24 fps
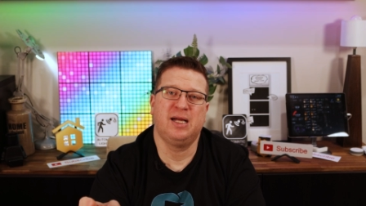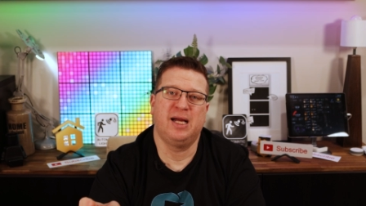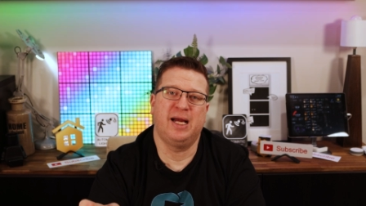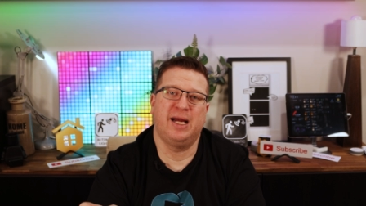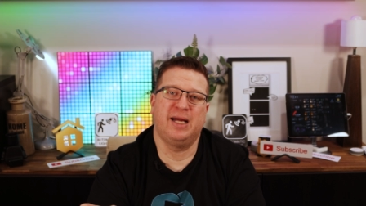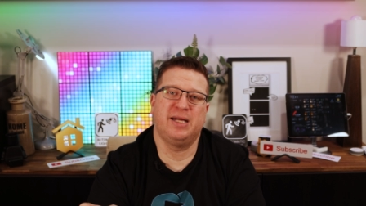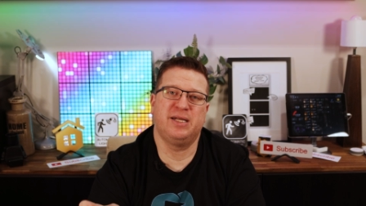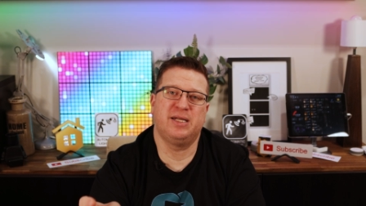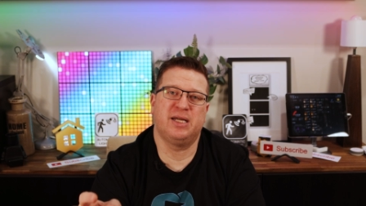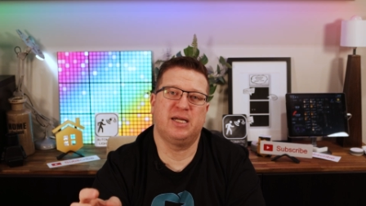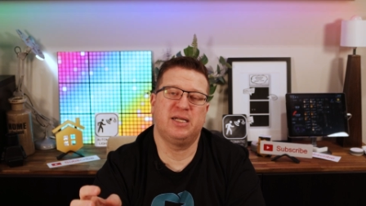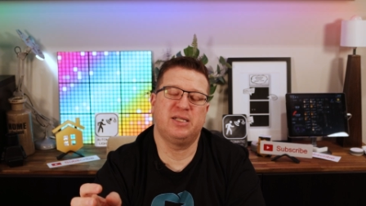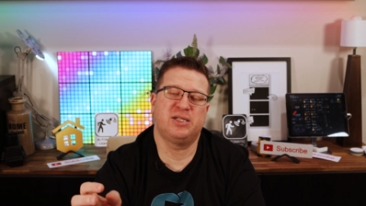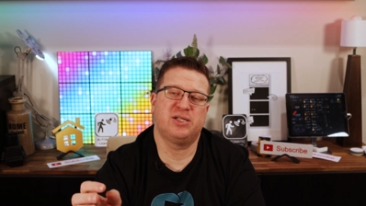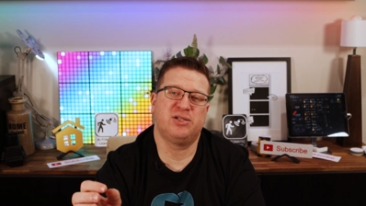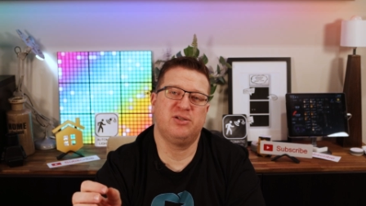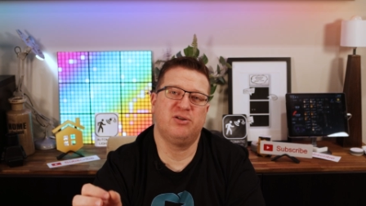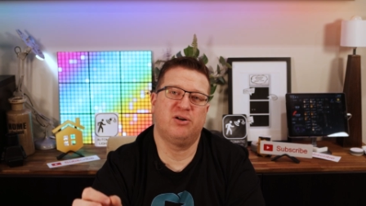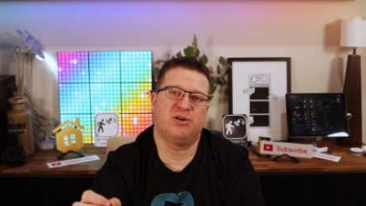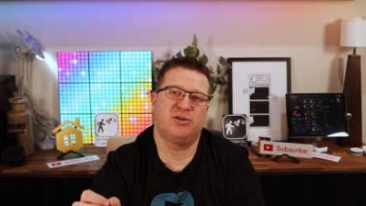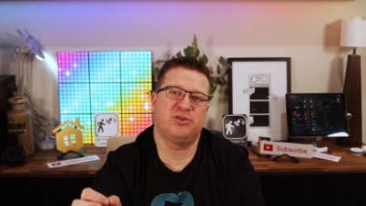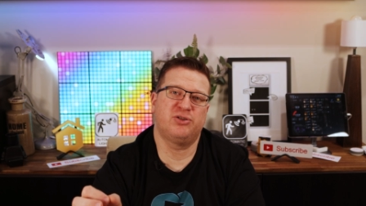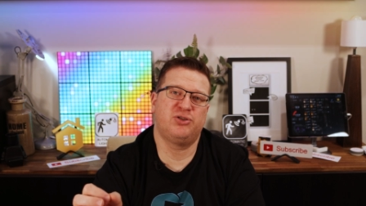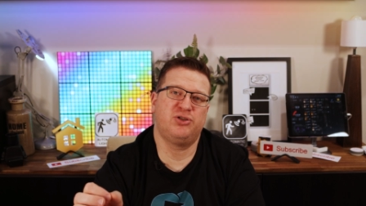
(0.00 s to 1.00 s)
and it's
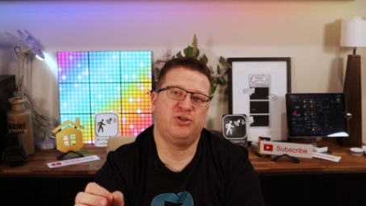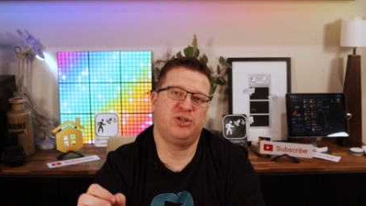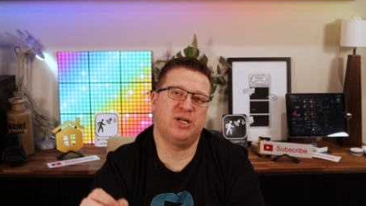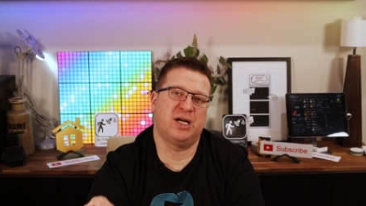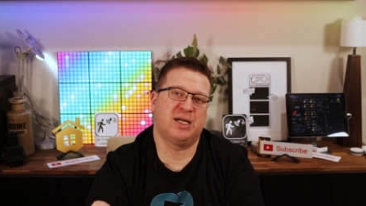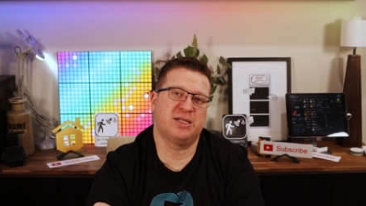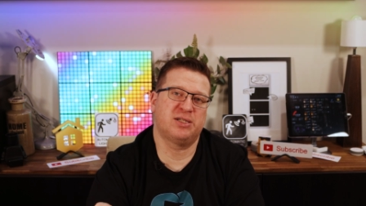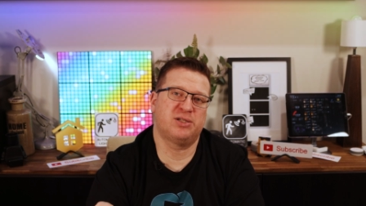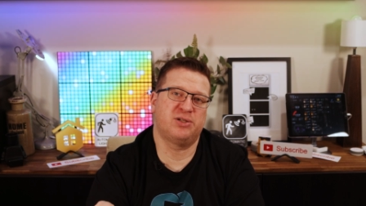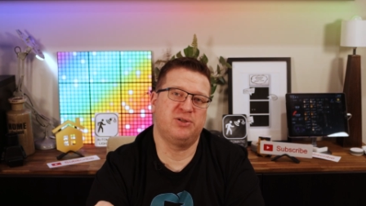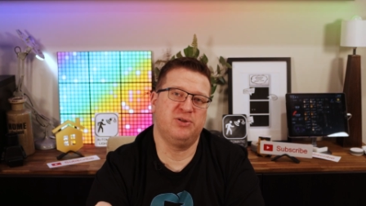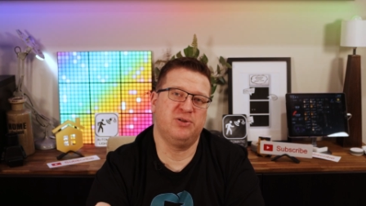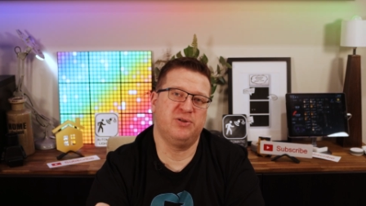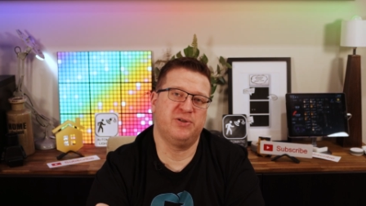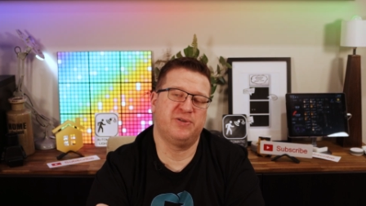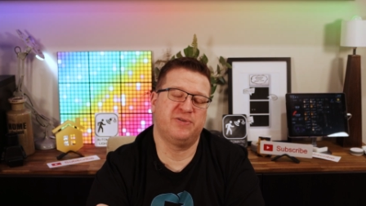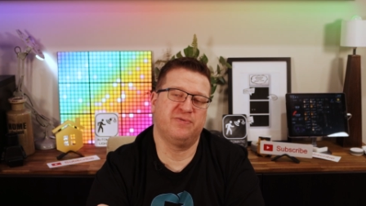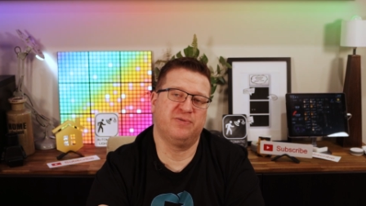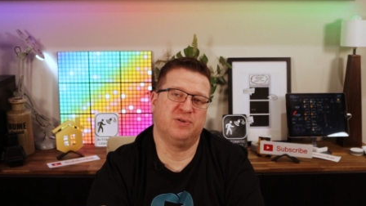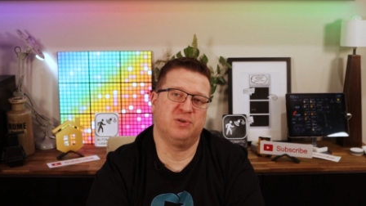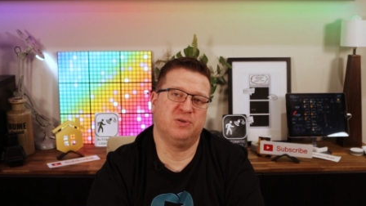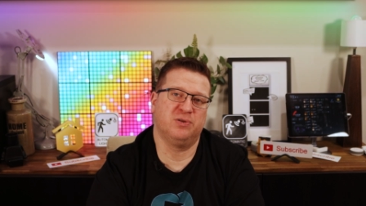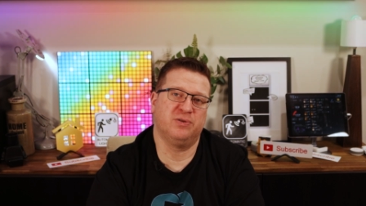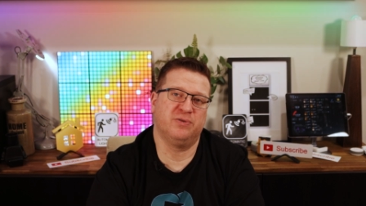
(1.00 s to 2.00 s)
not just
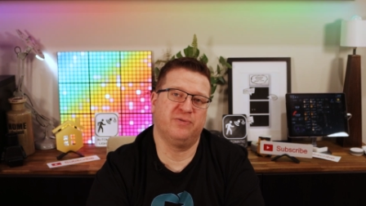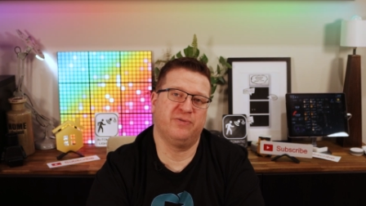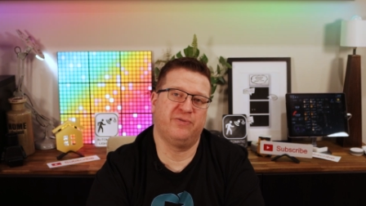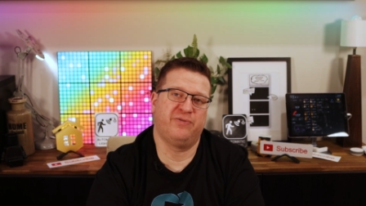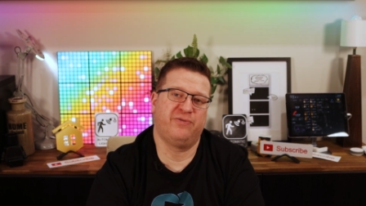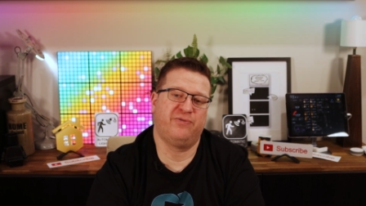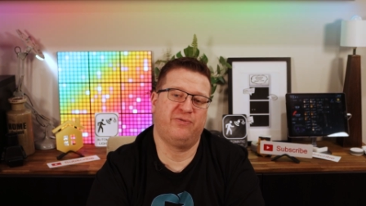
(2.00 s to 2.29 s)
useful